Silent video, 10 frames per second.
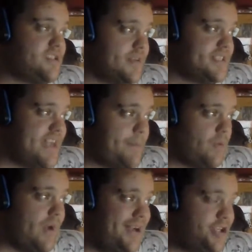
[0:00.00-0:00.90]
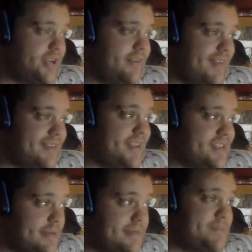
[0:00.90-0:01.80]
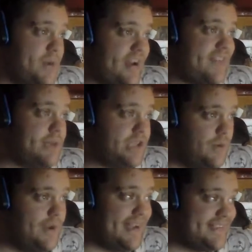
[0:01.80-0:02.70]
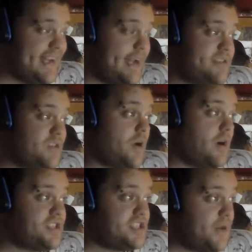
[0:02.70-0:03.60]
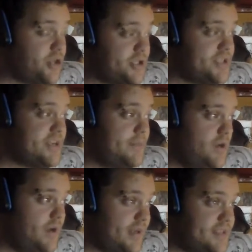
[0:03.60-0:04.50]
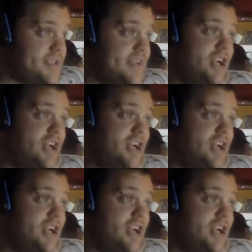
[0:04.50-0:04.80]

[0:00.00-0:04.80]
sort of separation that some spirit have been doing at times in regards to spiritualist communities.